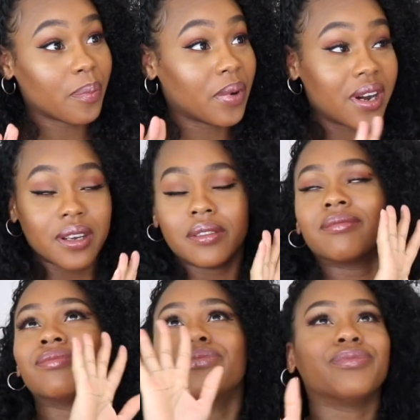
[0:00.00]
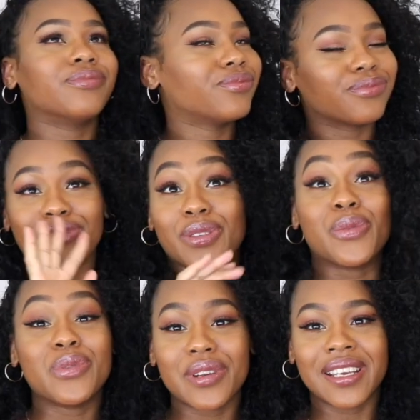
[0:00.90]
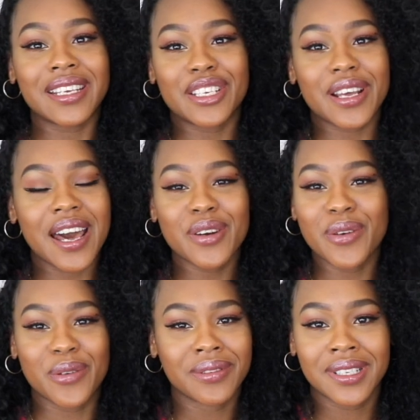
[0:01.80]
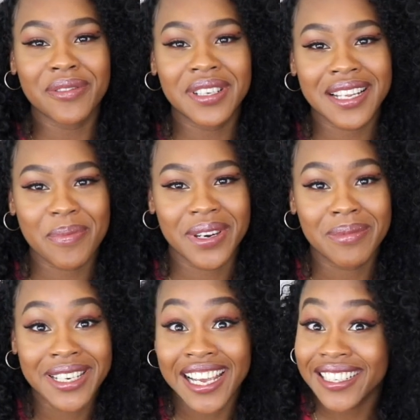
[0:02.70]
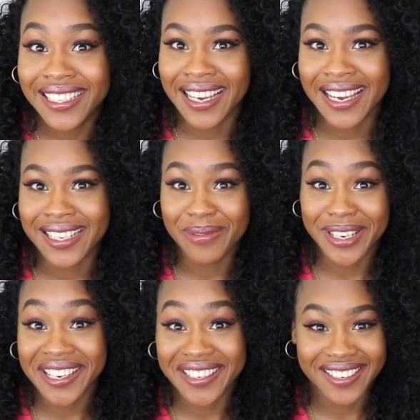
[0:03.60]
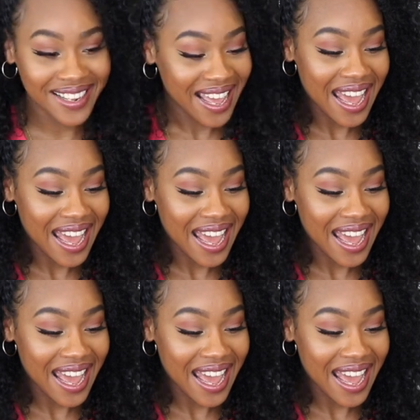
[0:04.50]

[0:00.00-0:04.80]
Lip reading: But it's just, I don't know, something's happened. I'm changing, guys, I'm changing.